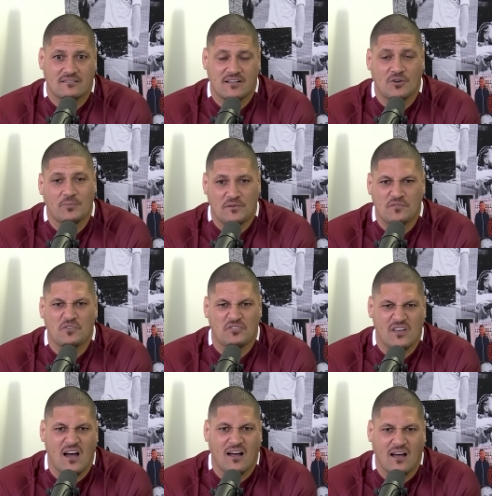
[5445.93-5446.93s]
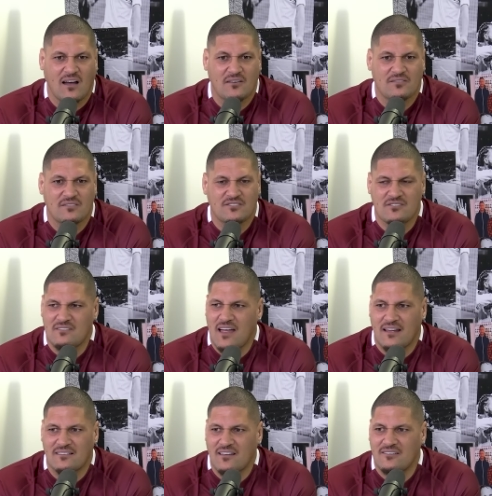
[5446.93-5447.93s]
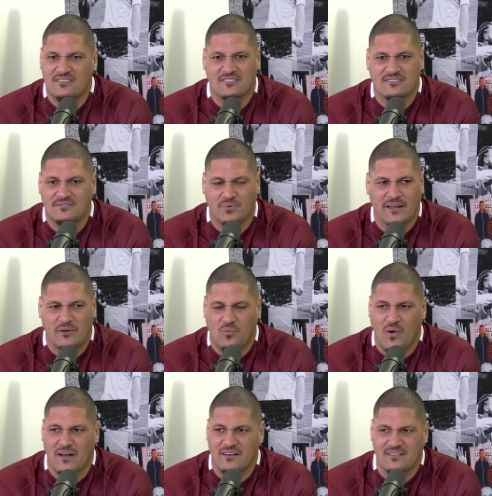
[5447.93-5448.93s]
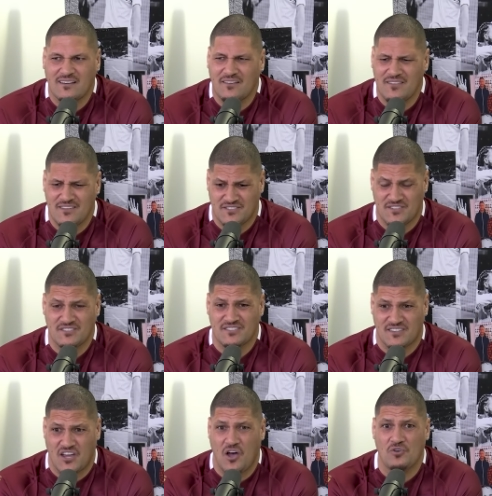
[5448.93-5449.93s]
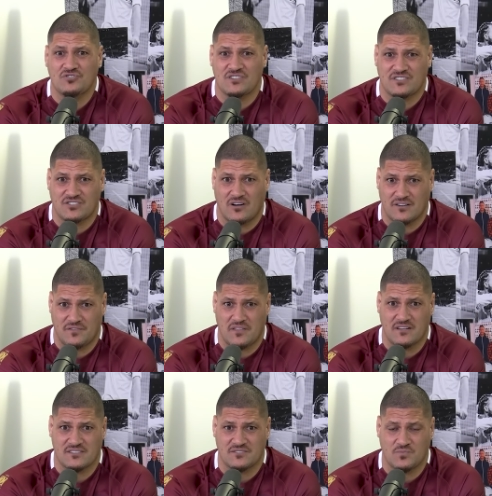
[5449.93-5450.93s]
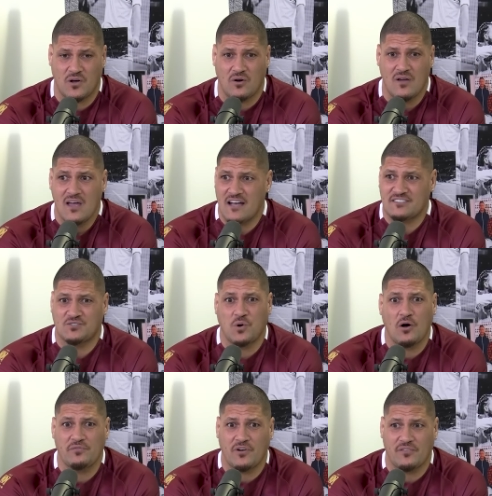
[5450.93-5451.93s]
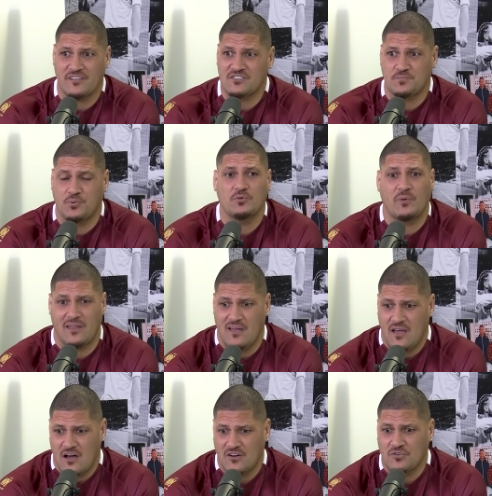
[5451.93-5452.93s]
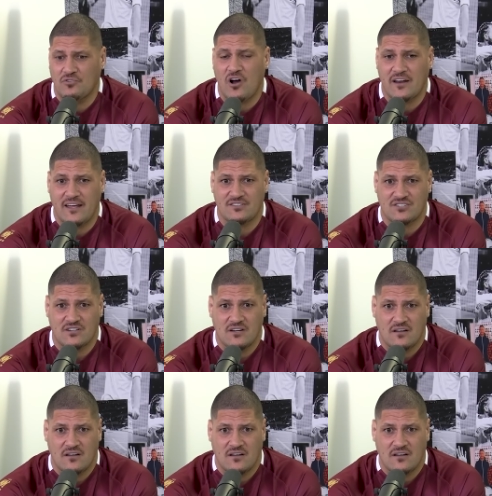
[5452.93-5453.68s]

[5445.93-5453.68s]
You know what I mean? If you're a young half, do that. Don't just play one. This is the coaching side of things as well. As a 12-year-old, they just put them on a right edge.